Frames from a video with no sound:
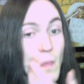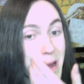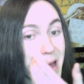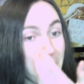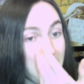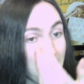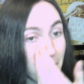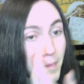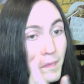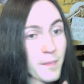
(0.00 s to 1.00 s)

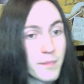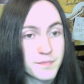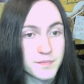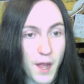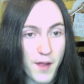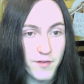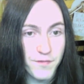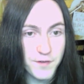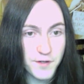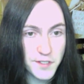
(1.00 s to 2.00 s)
The
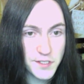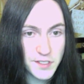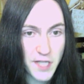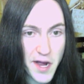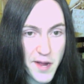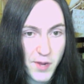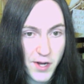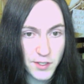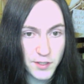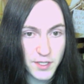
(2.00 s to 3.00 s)
first time I
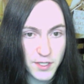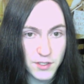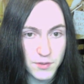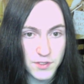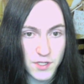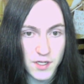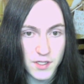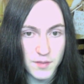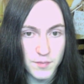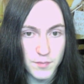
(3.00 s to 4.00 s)
heard about you was
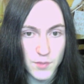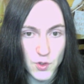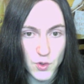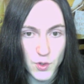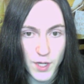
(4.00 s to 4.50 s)
on Mew,